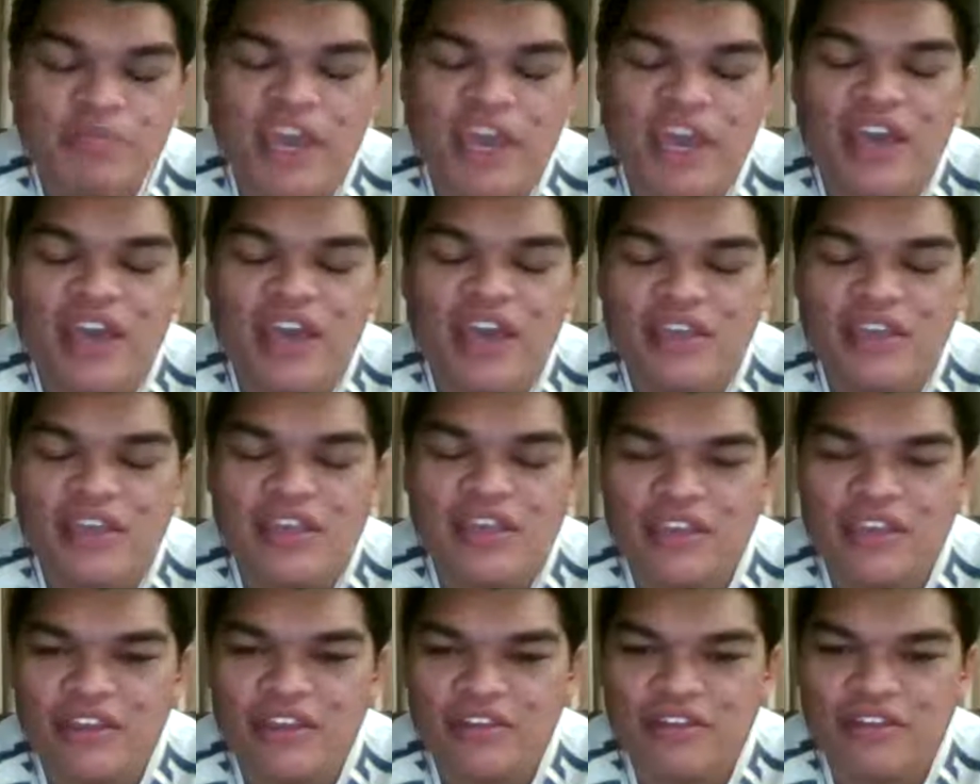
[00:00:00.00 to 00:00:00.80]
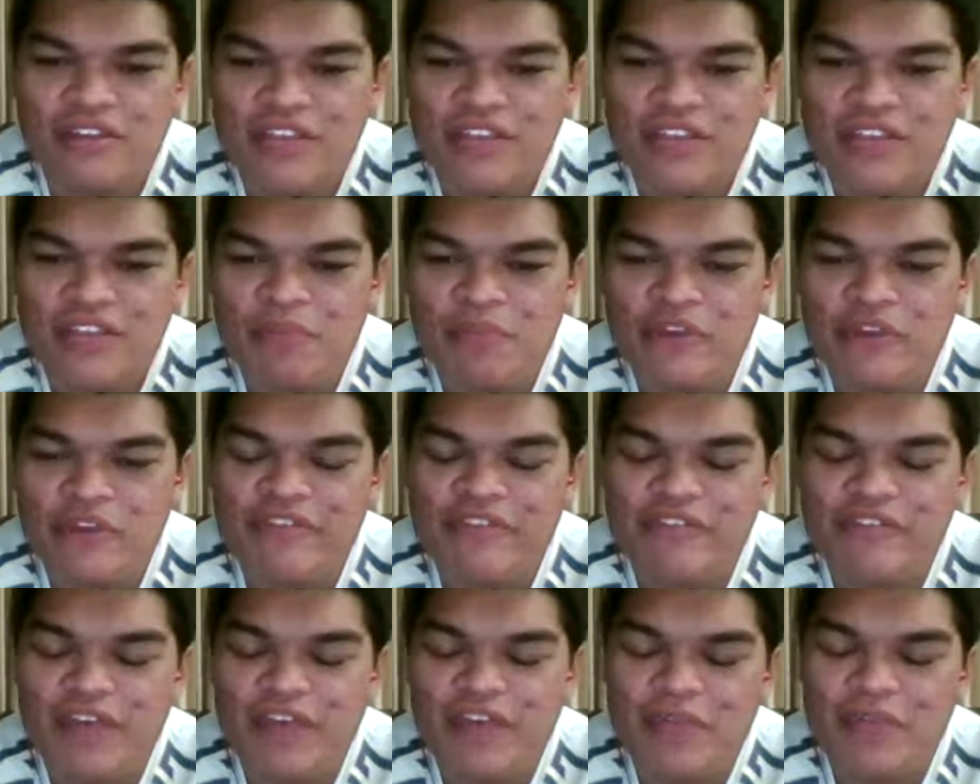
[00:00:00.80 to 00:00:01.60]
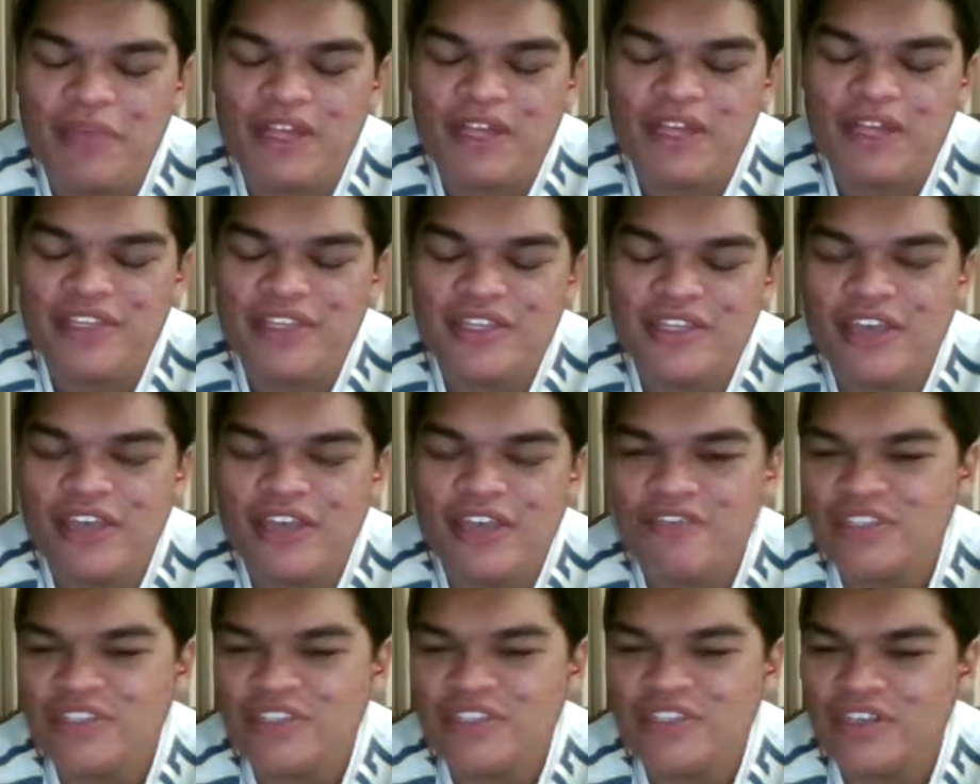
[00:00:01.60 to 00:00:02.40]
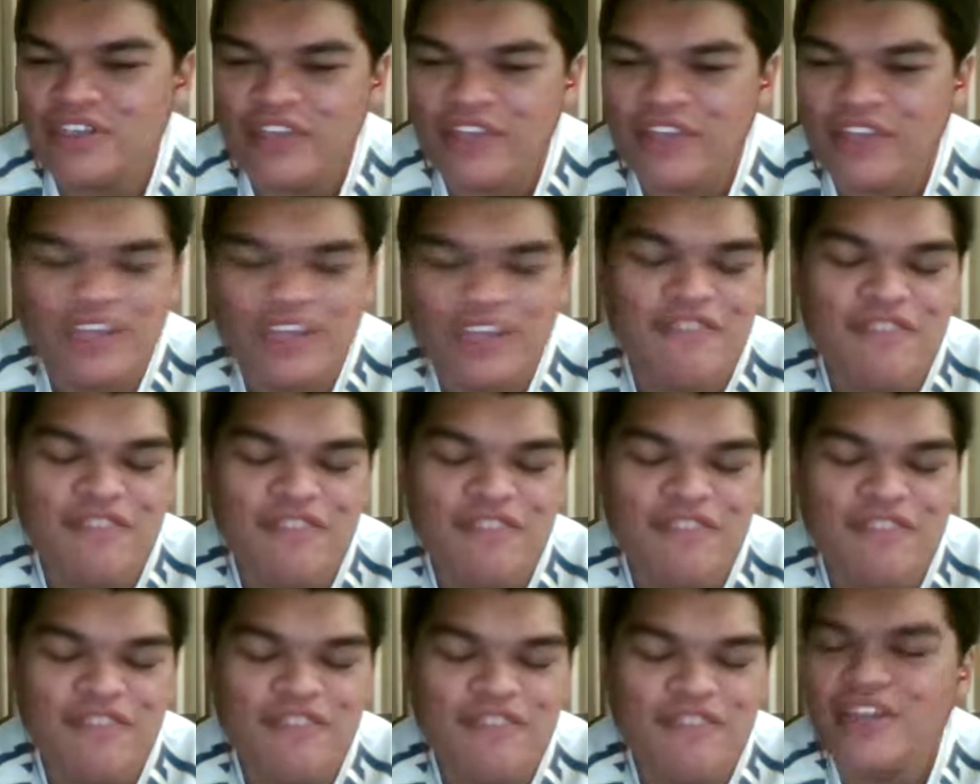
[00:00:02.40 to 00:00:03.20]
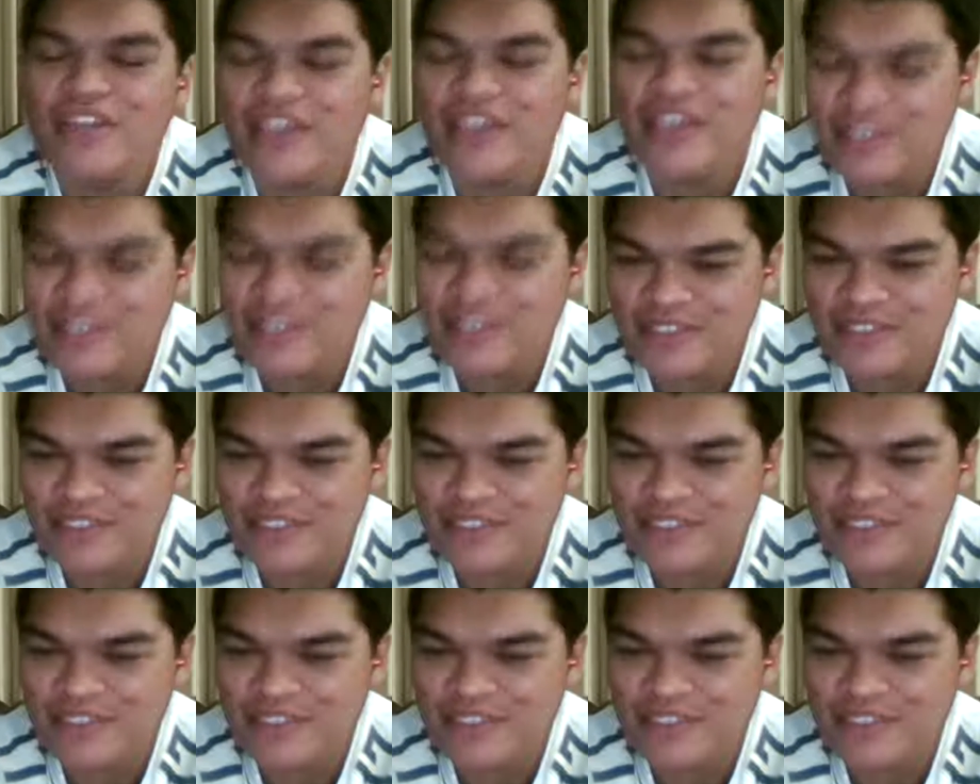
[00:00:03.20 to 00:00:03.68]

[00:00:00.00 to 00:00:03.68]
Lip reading: back and they pull Fabiani in the office and they're like, "You failed us.